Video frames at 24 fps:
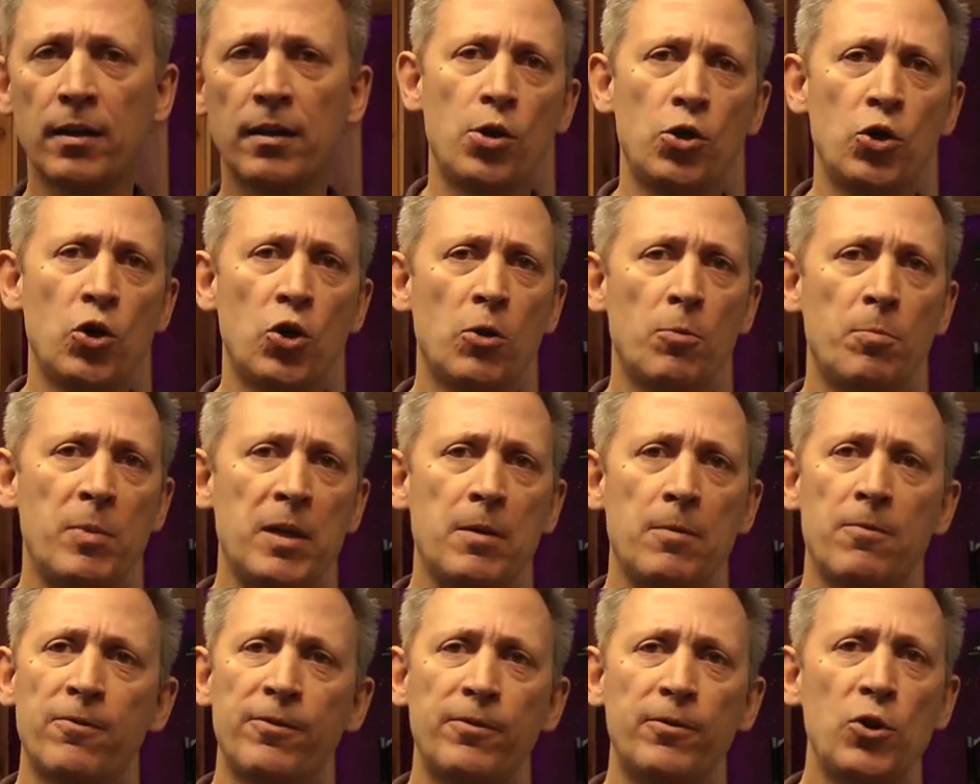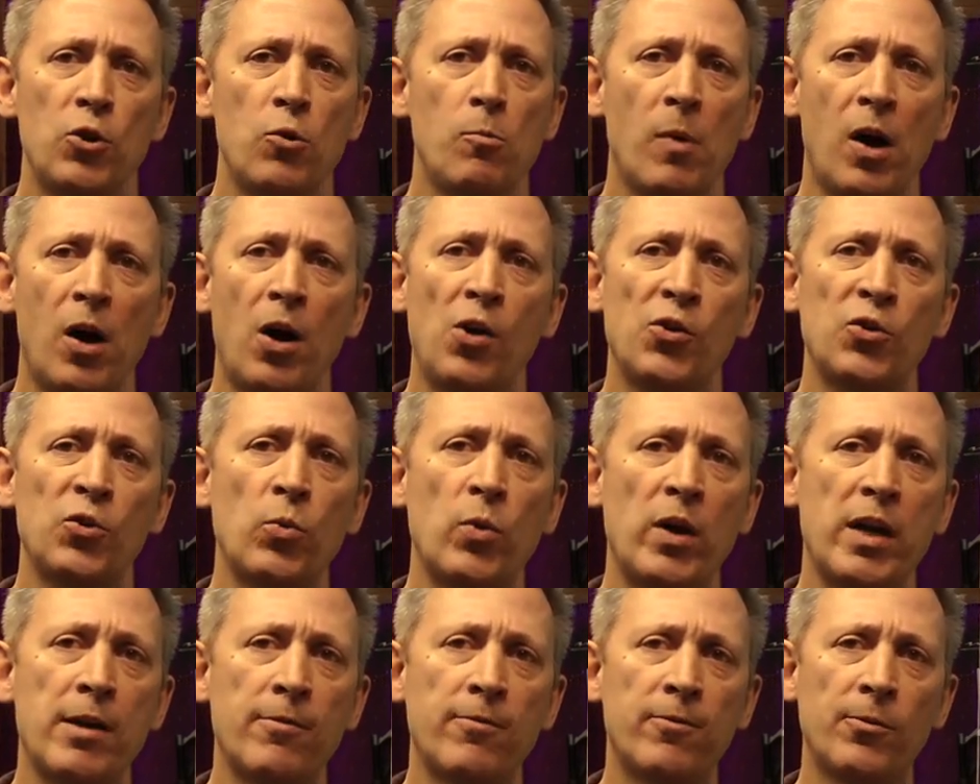You could be a few miles
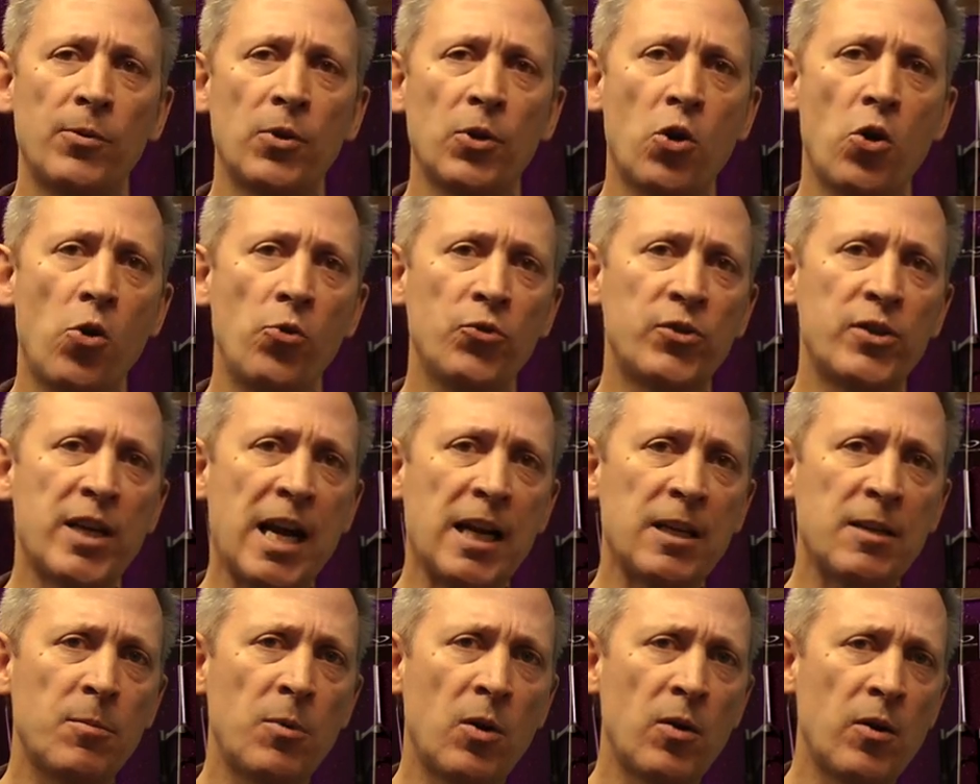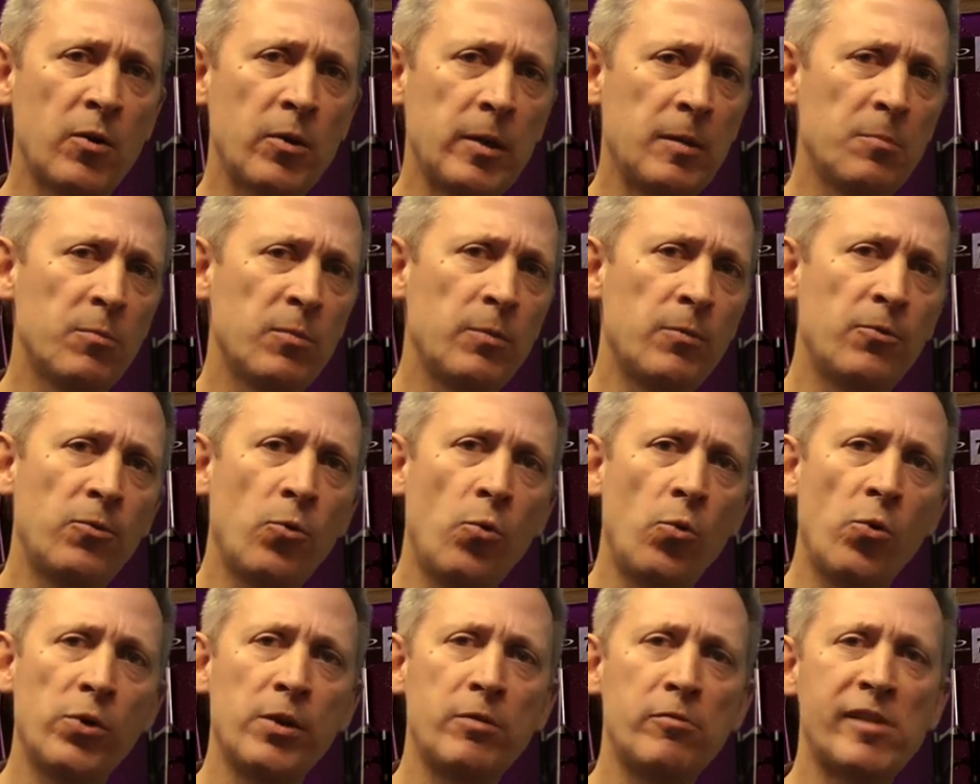away from the contact point
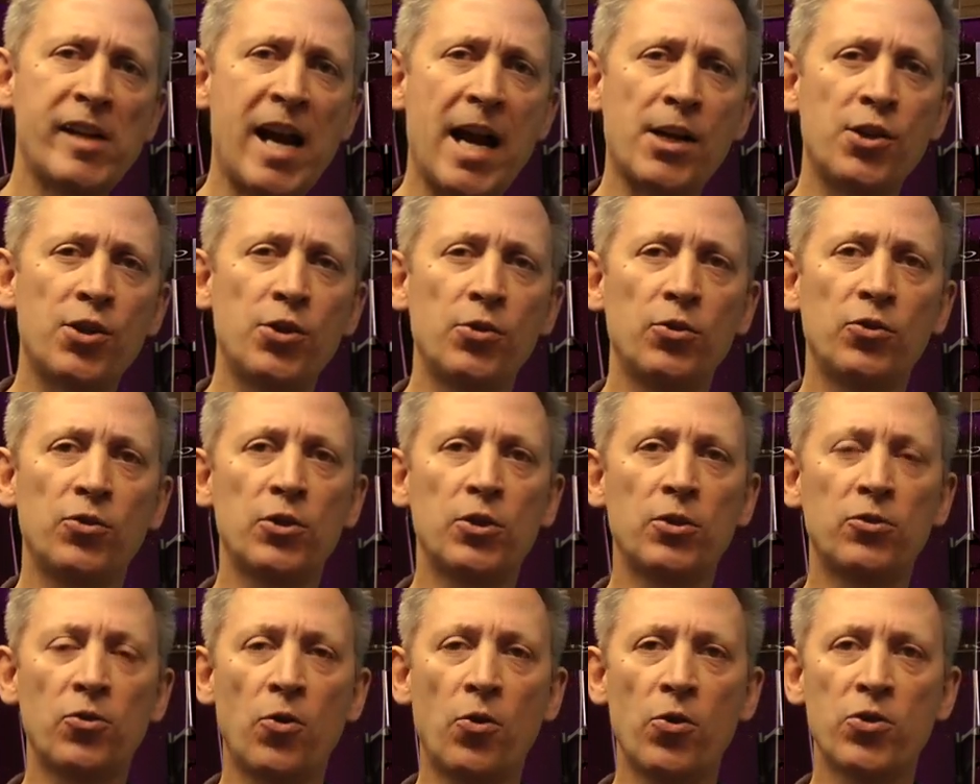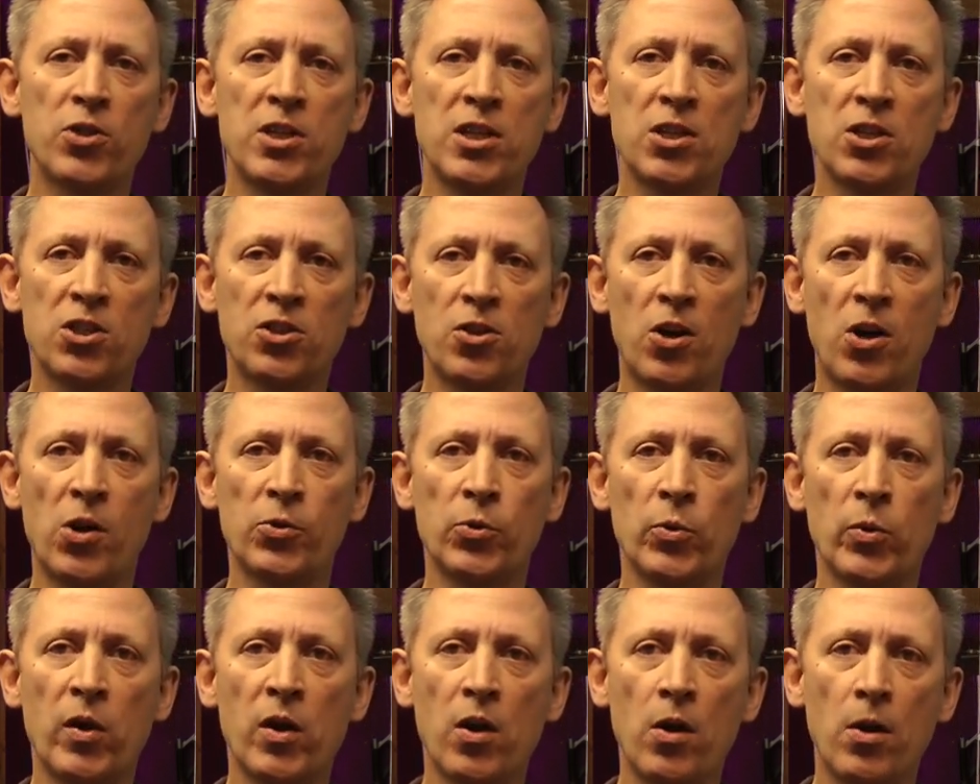before the reaction to the toxin start
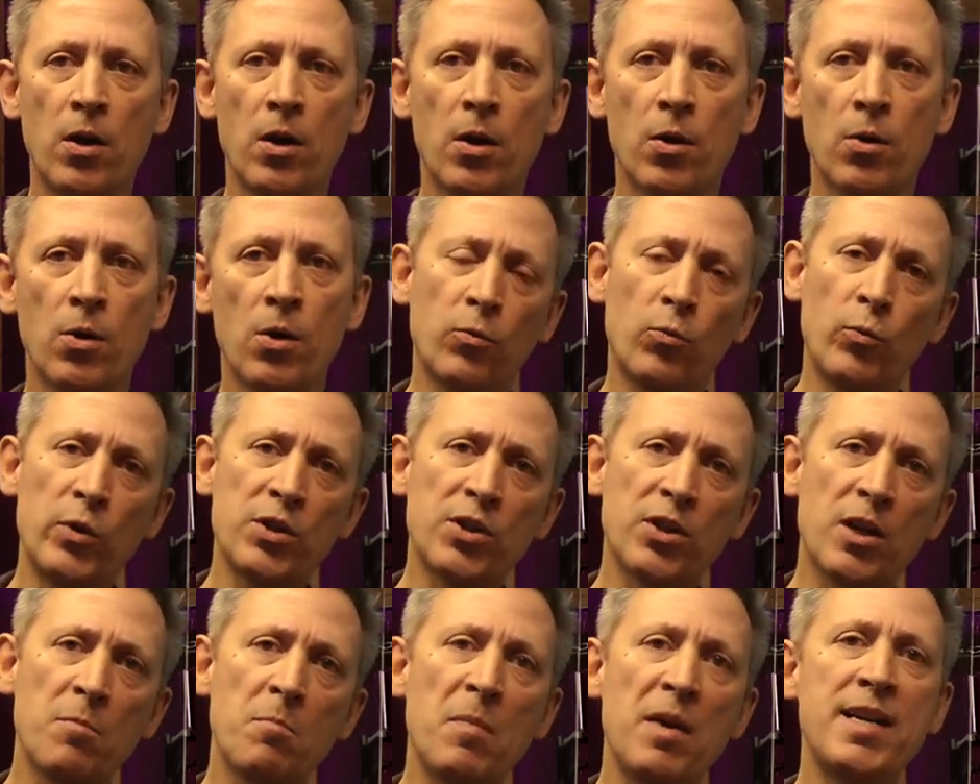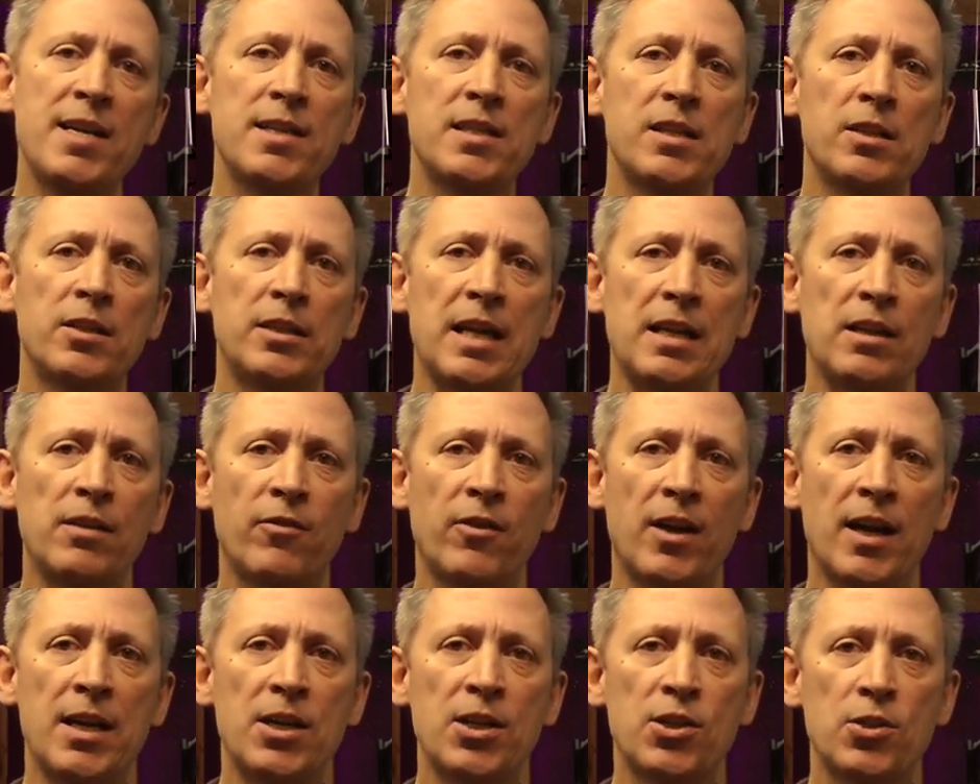to occur, which can make the
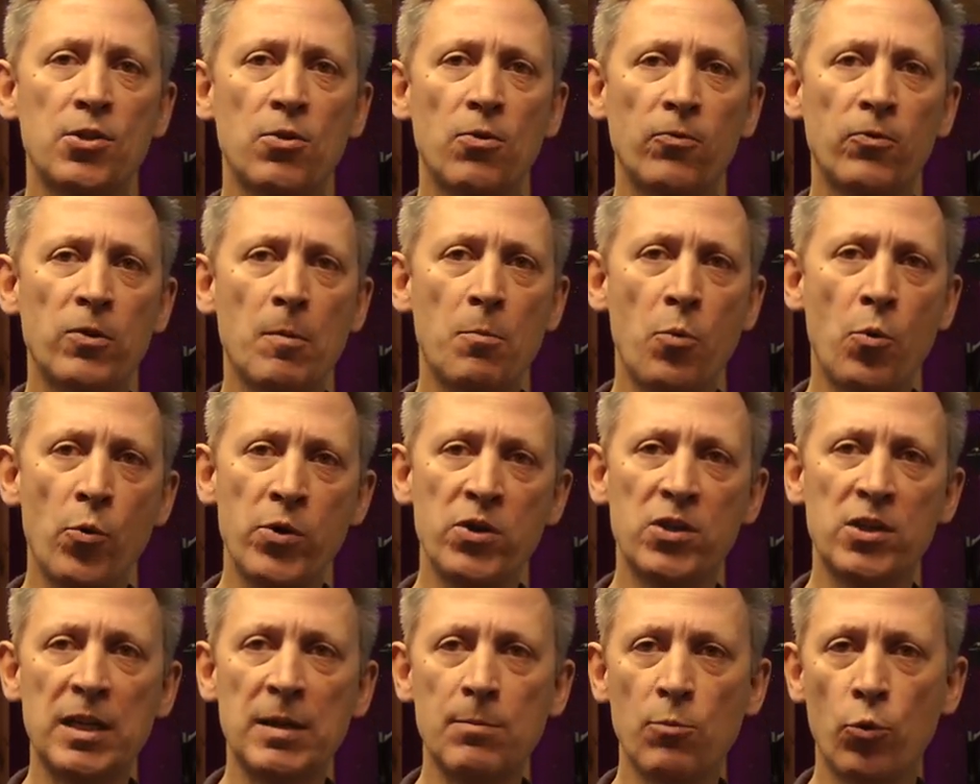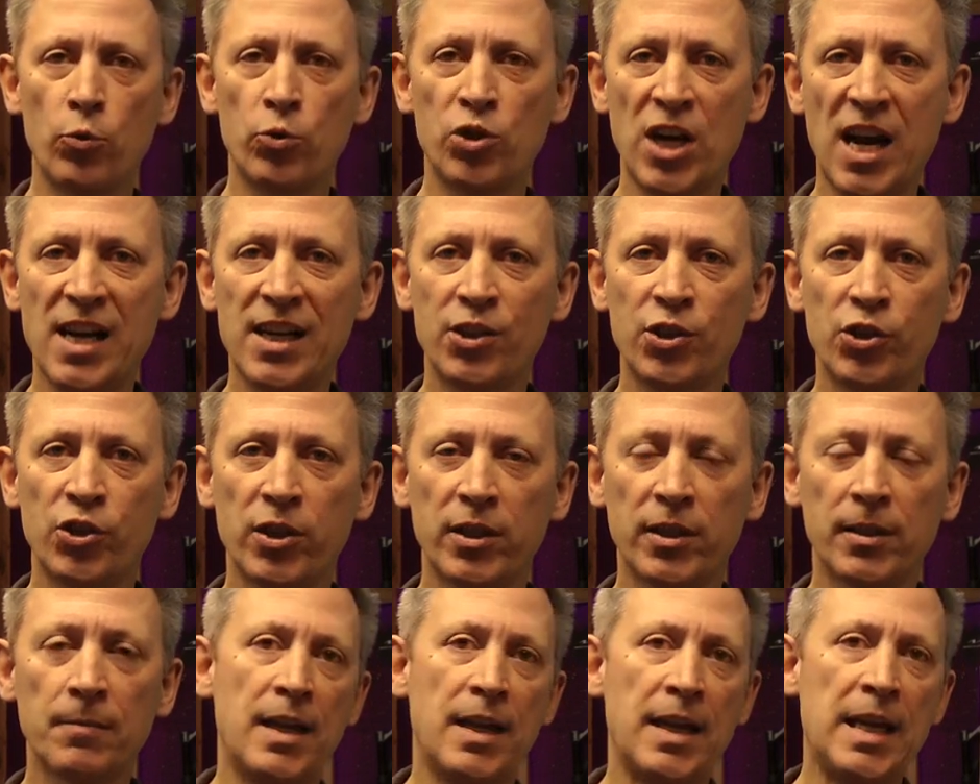identification of the poisoning more
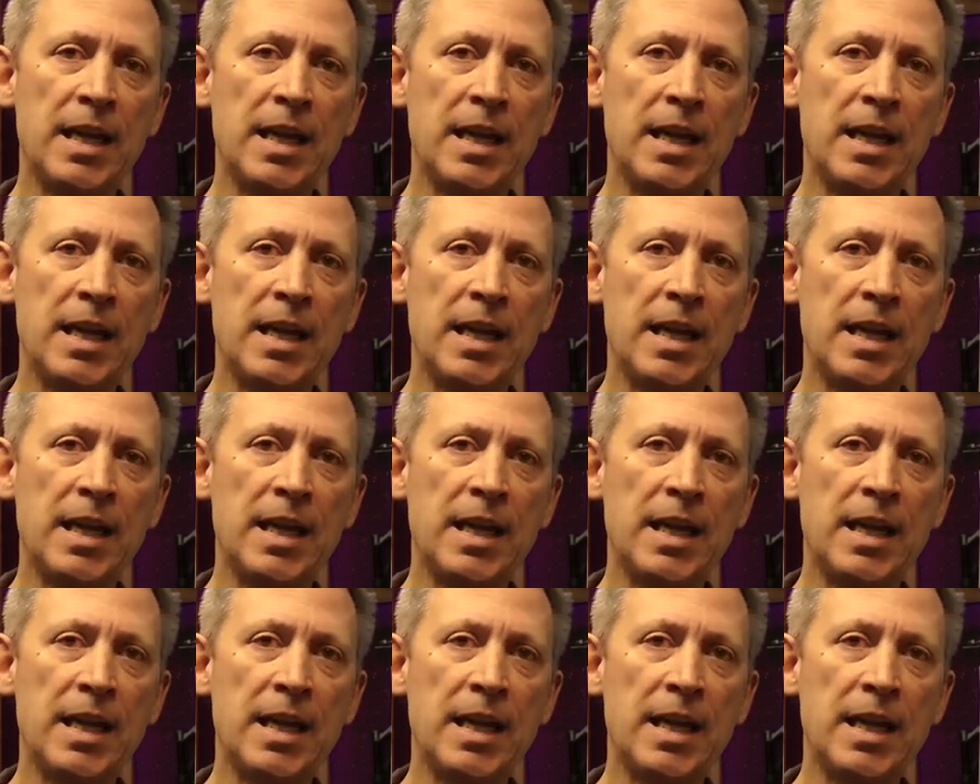challenging.